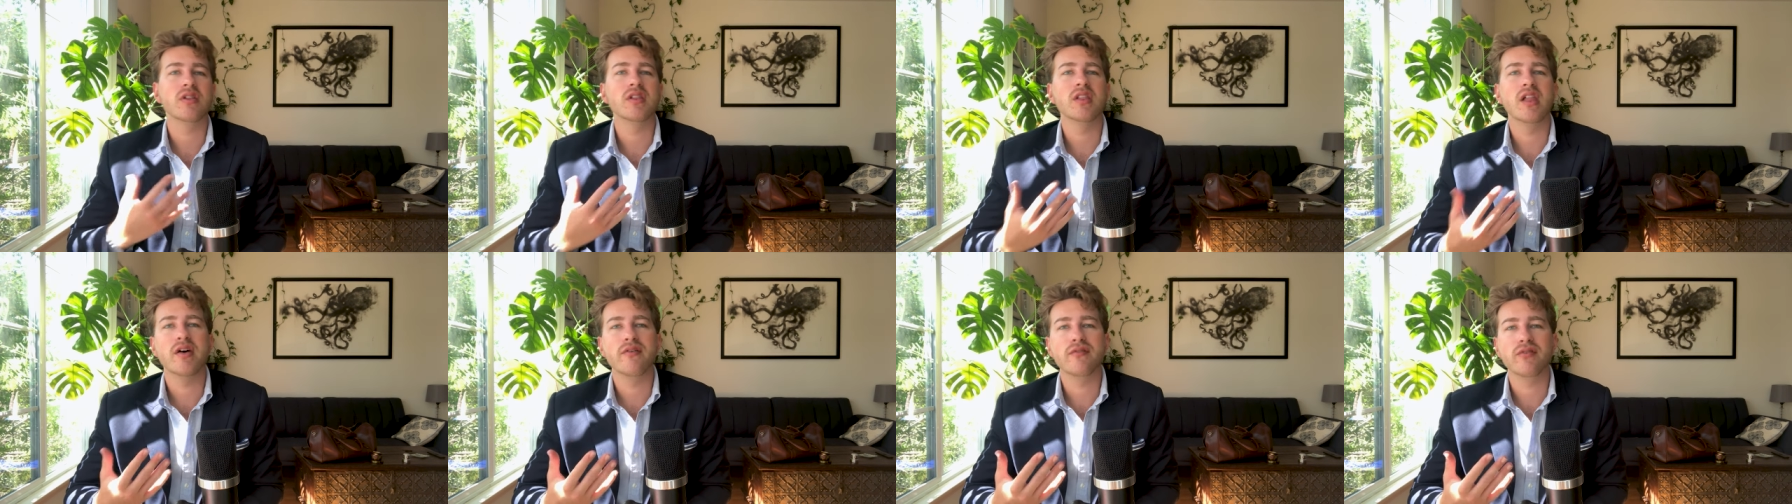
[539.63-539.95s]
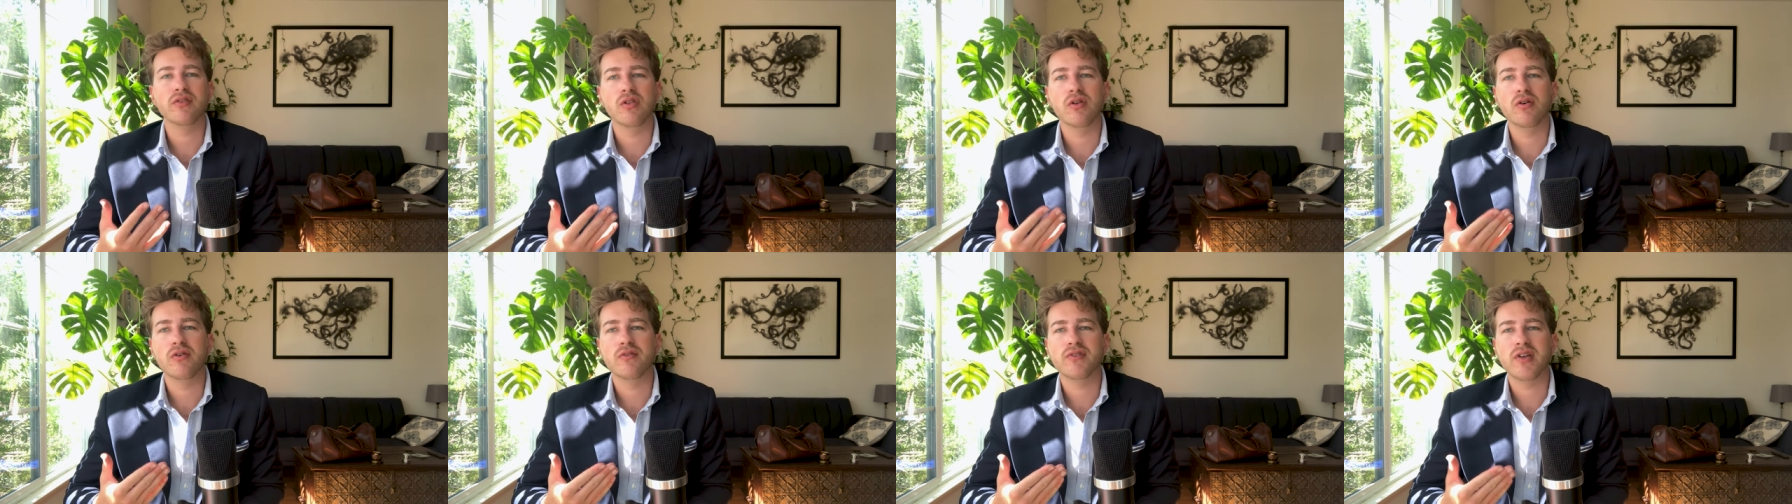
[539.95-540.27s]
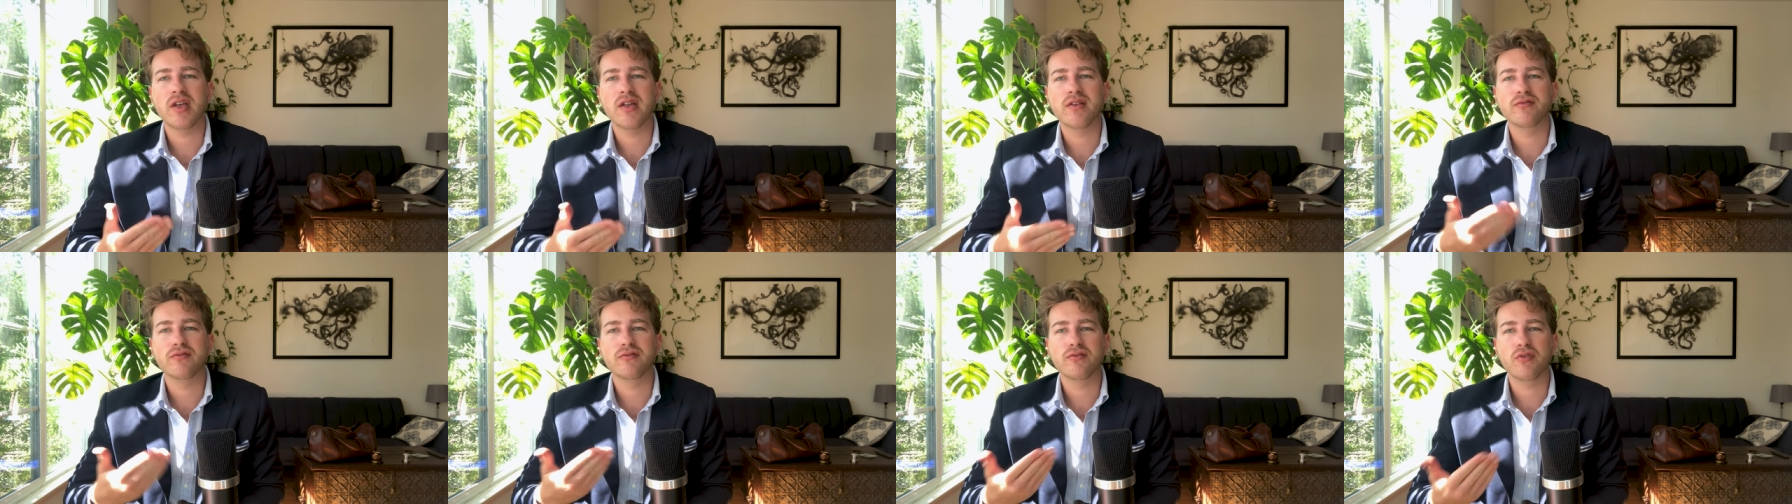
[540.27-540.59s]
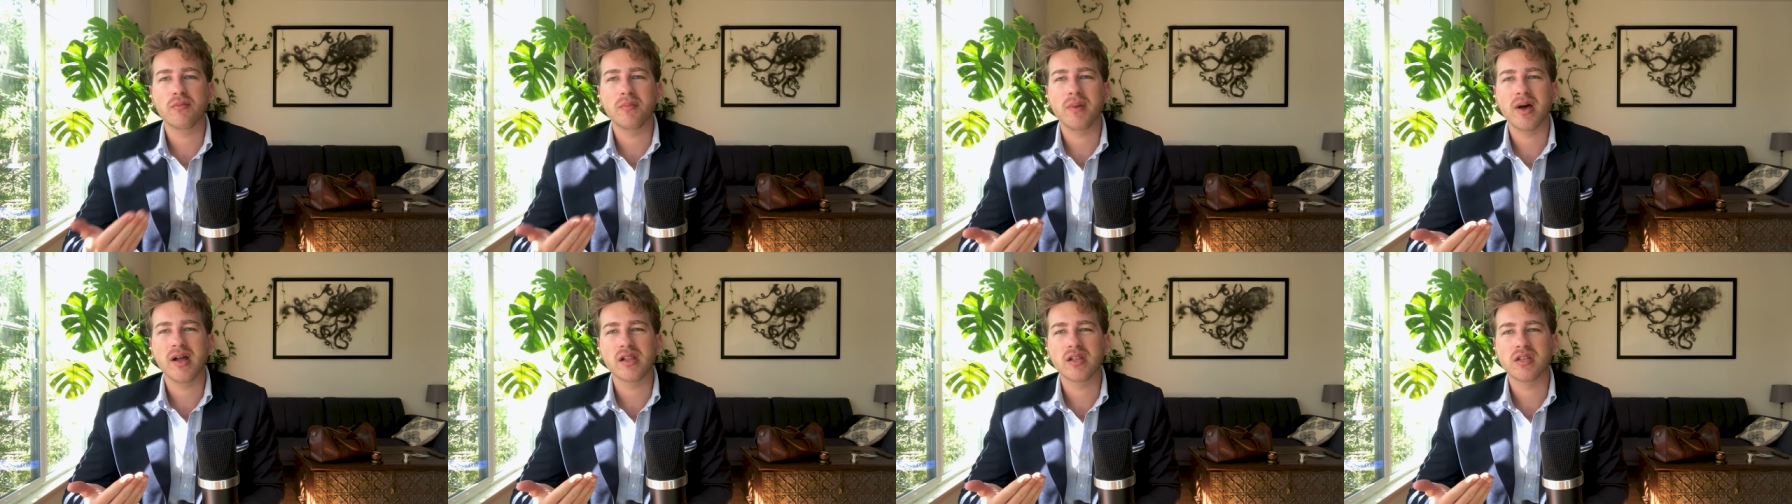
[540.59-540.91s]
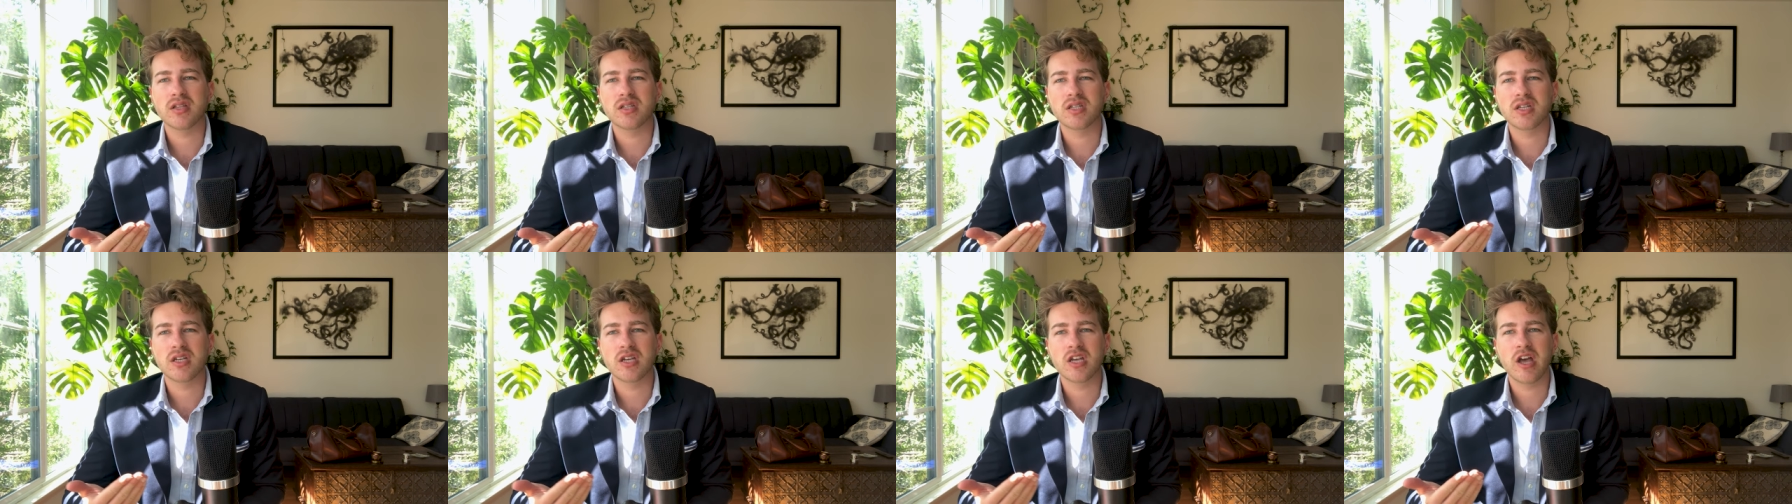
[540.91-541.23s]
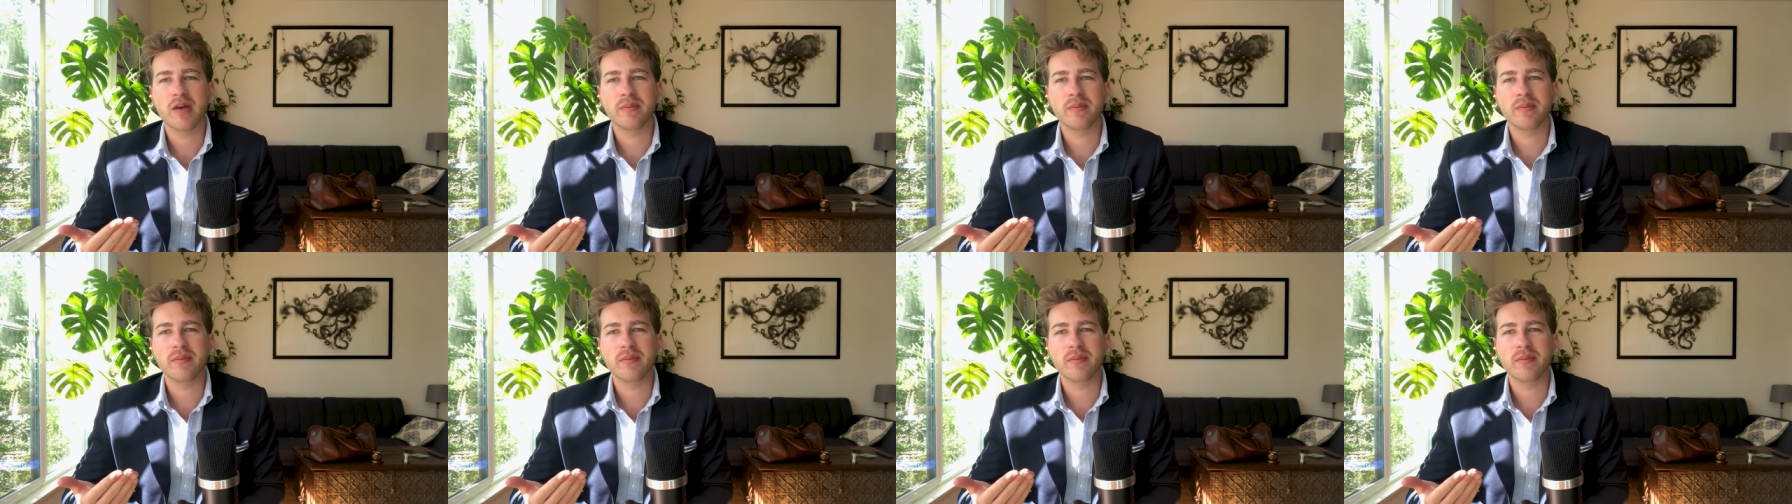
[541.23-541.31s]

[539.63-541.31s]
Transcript: level of informality.